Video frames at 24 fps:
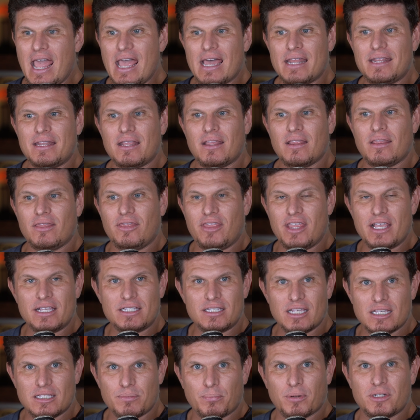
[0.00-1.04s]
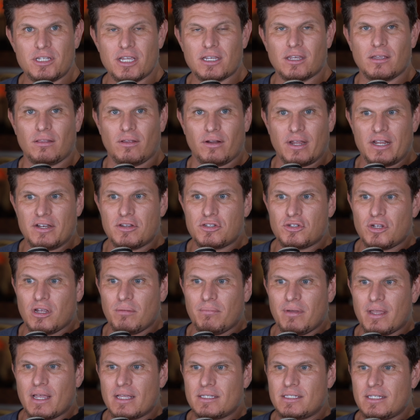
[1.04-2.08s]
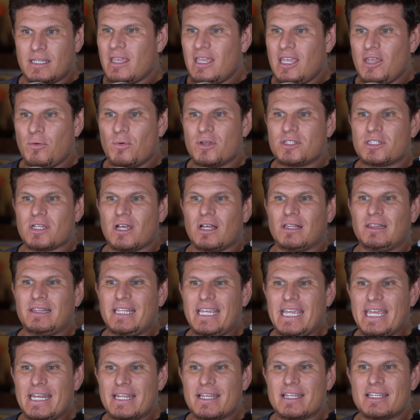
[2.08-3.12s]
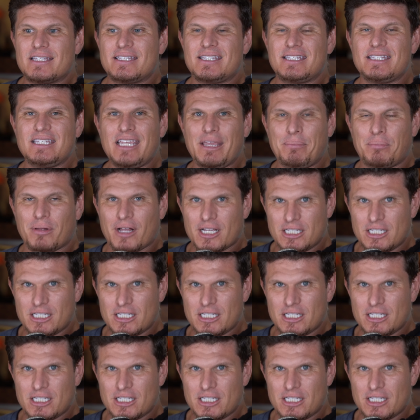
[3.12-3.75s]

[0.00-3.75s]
And this is particularly interesting because he was a lead C++